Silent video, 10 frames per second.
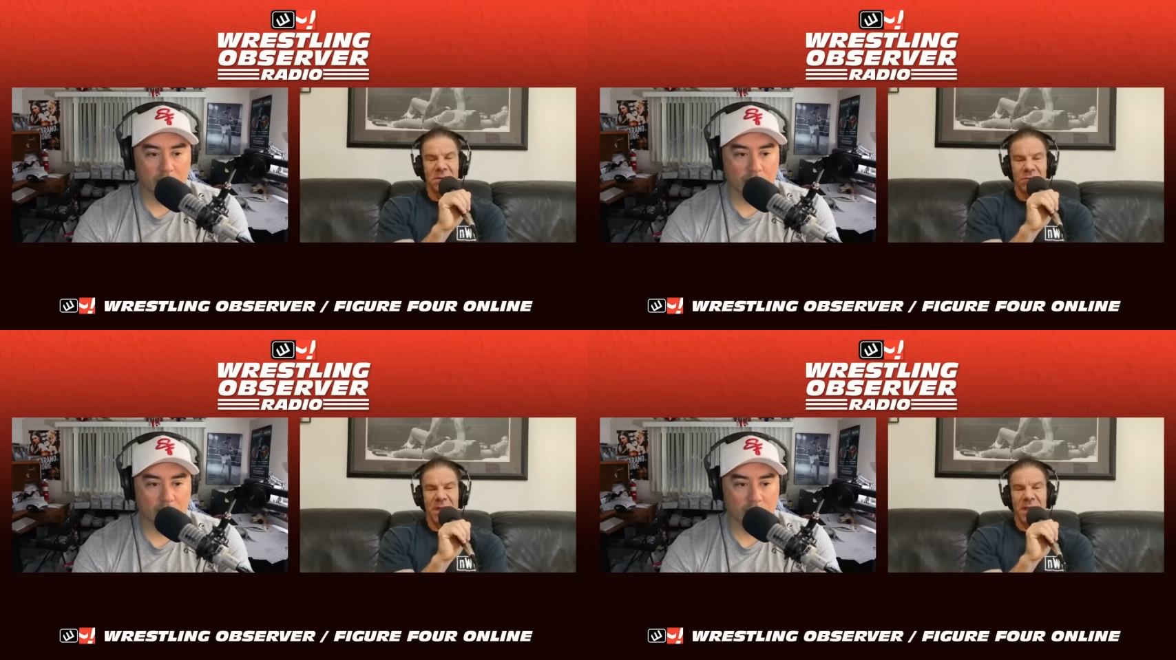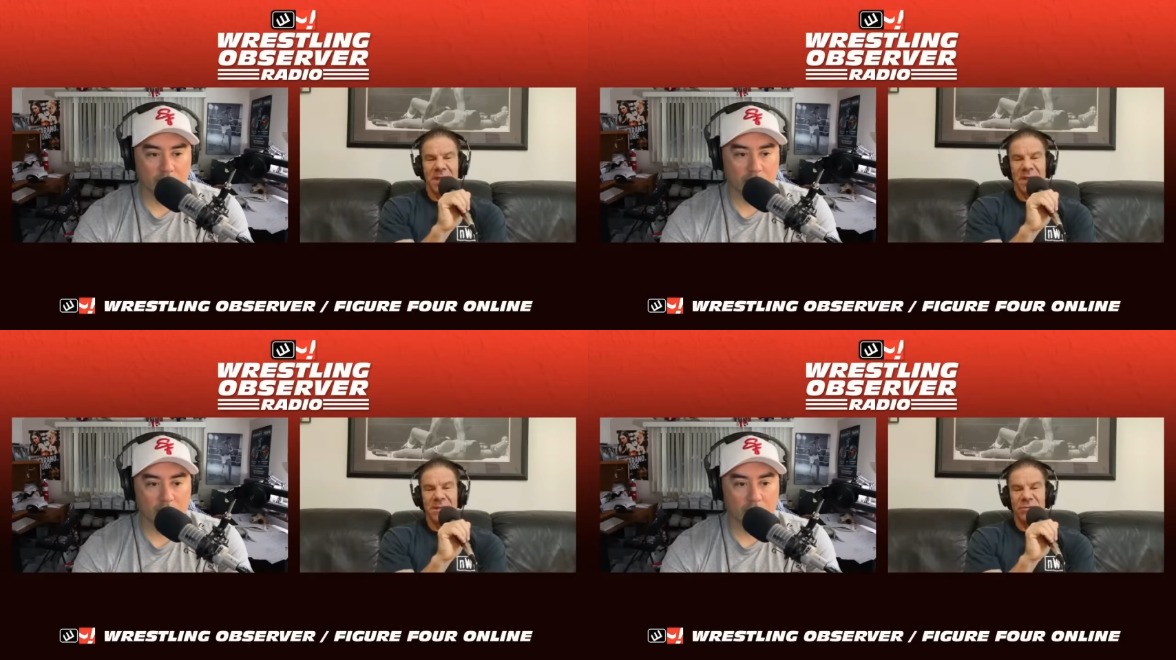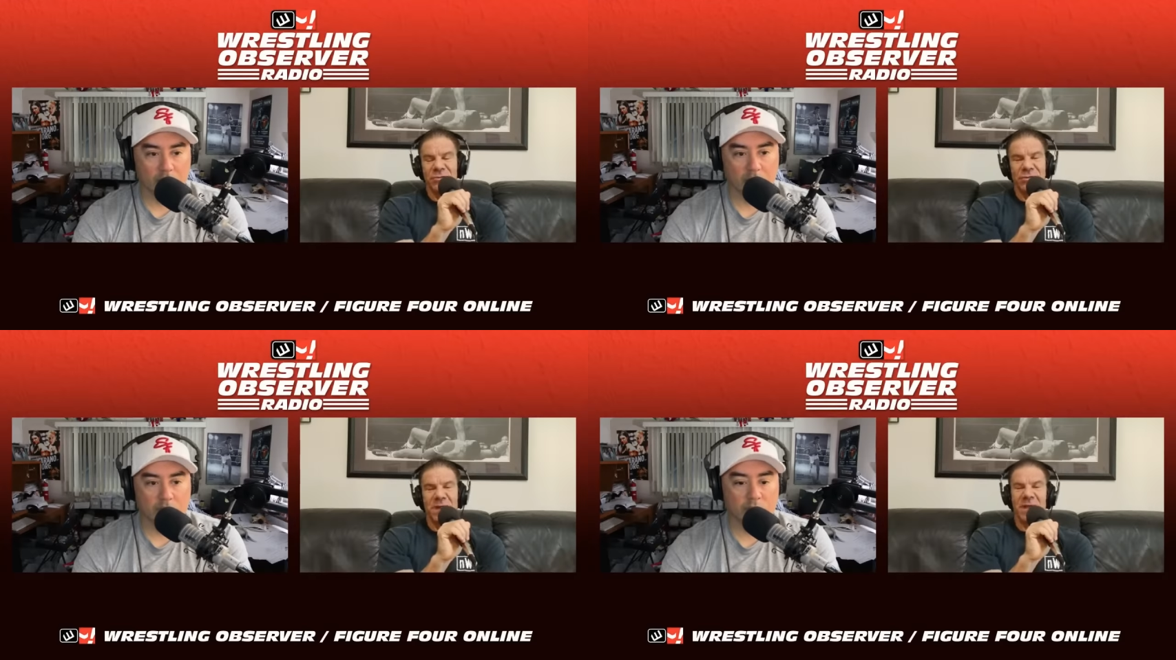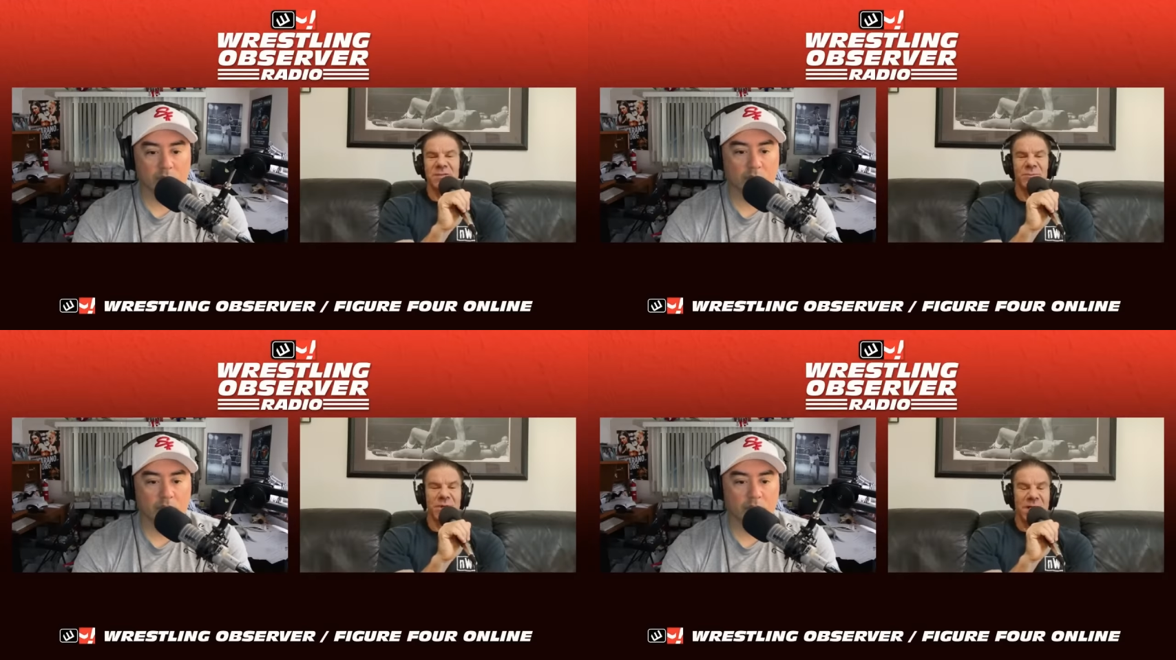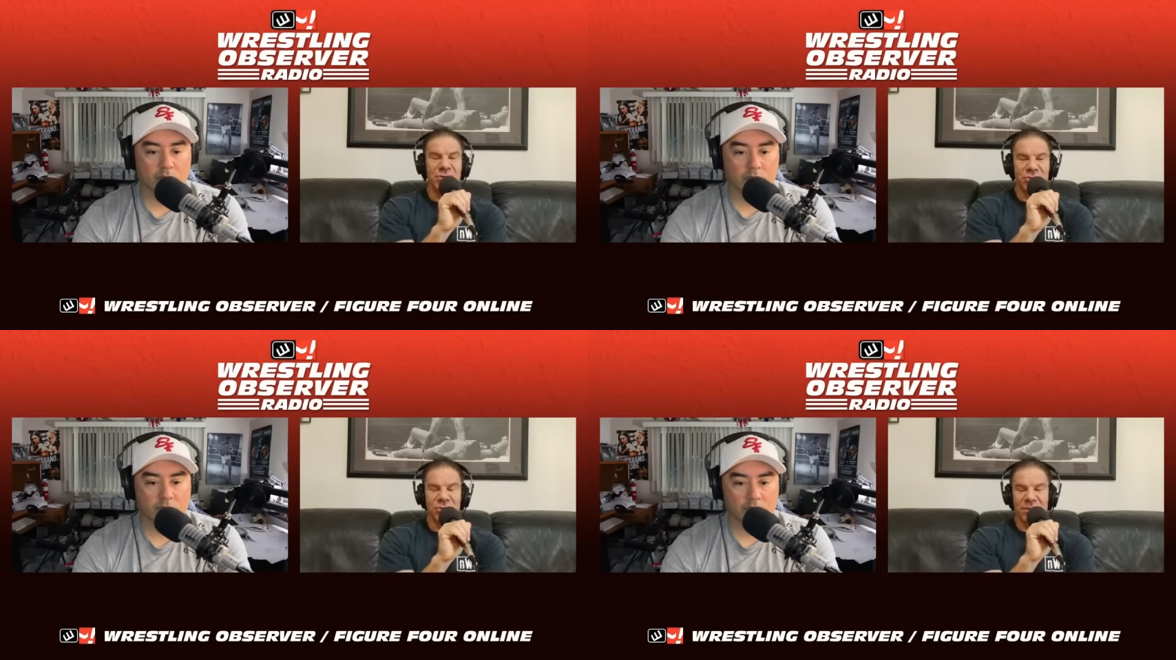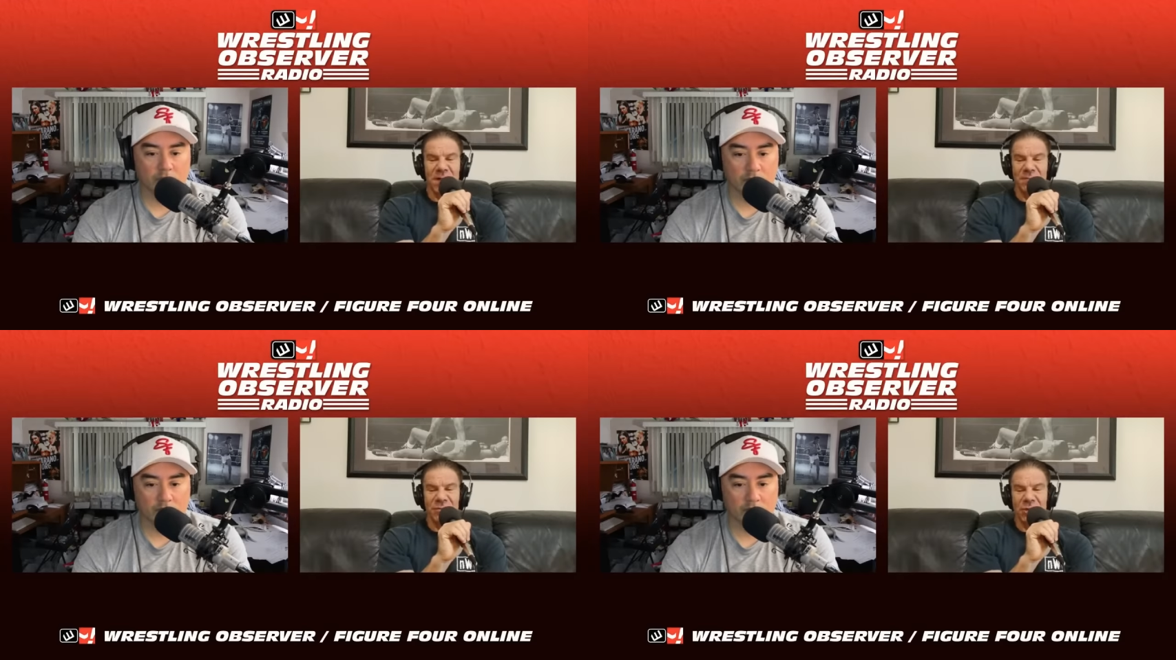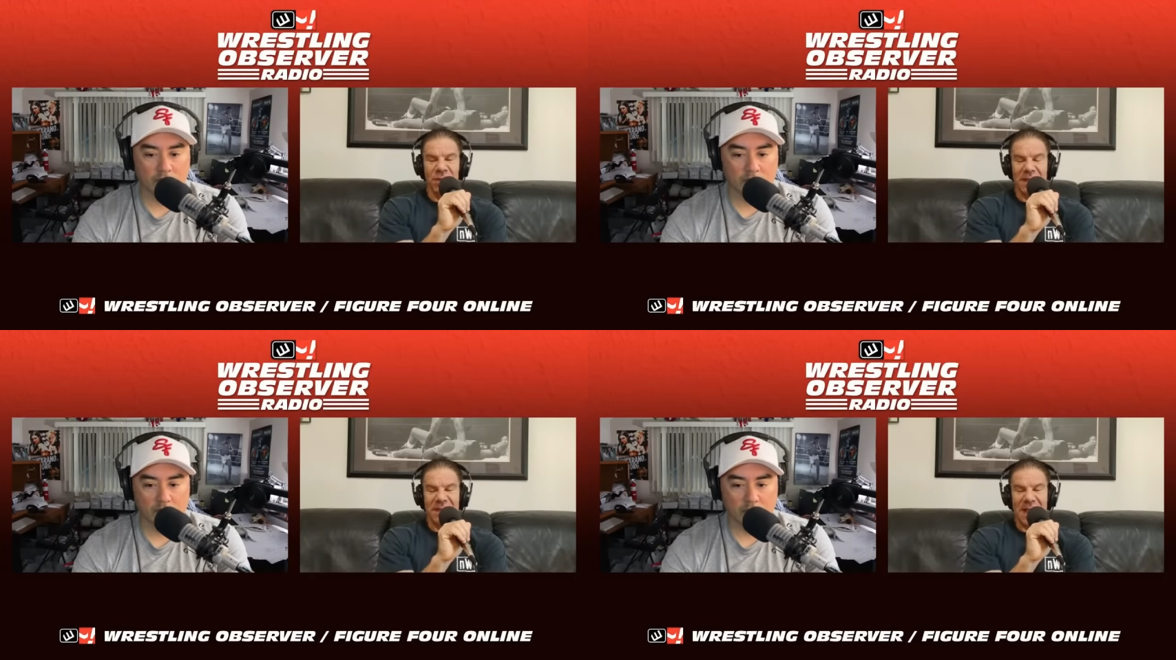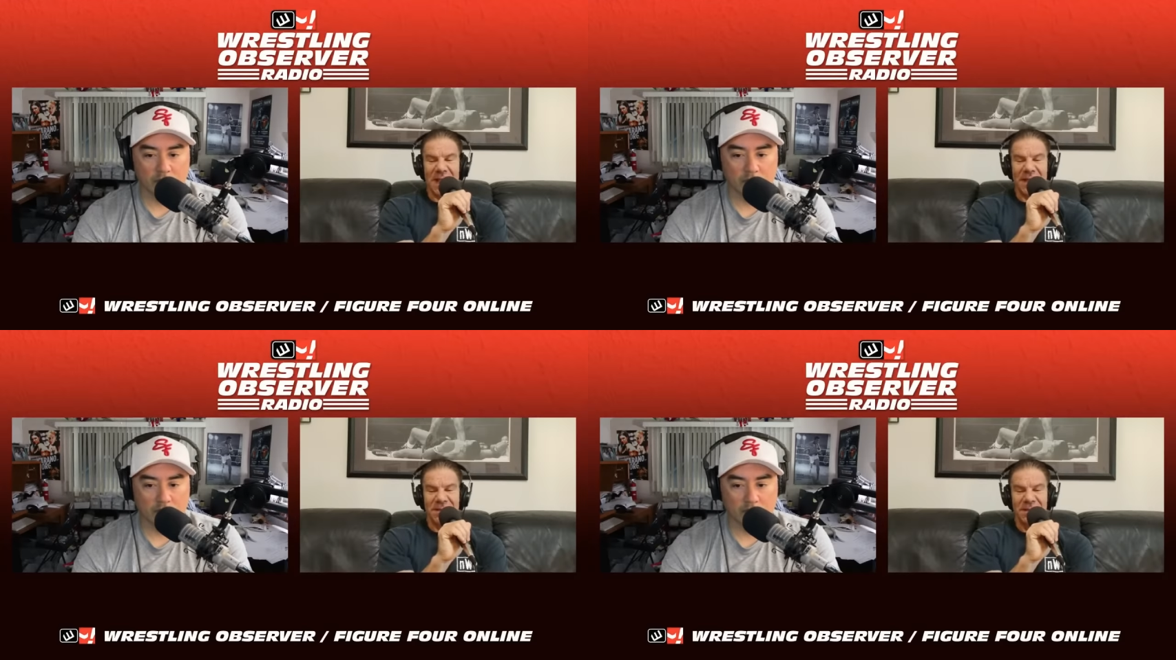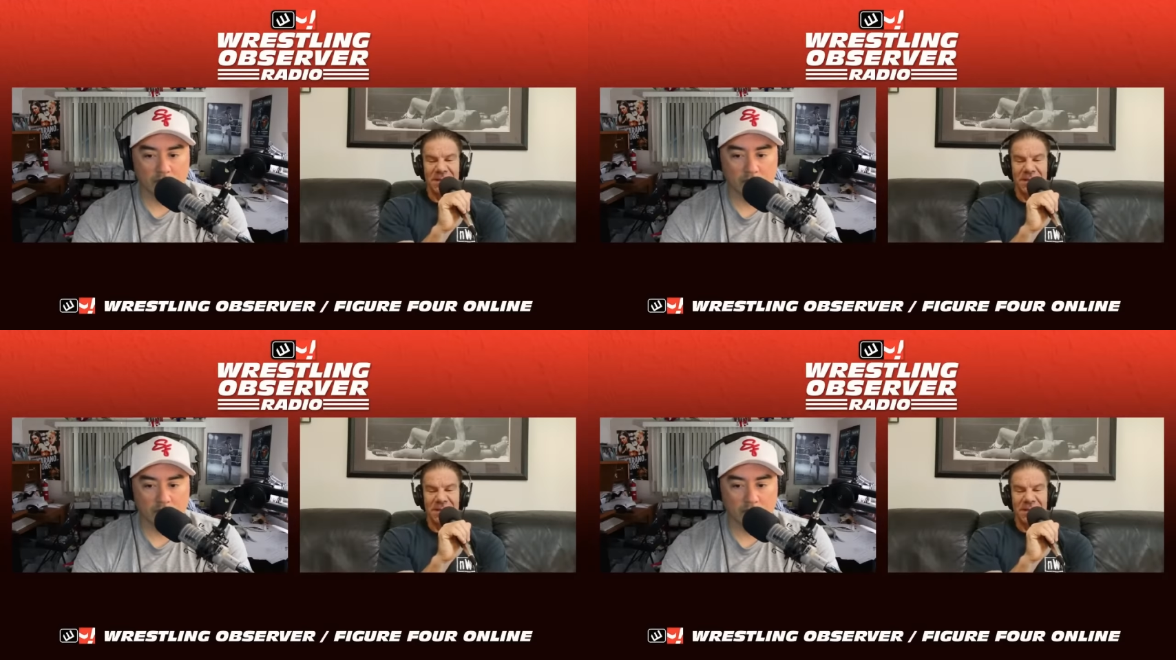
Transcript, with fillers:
Speaker 1: Okay. And there's explanations and everything like that.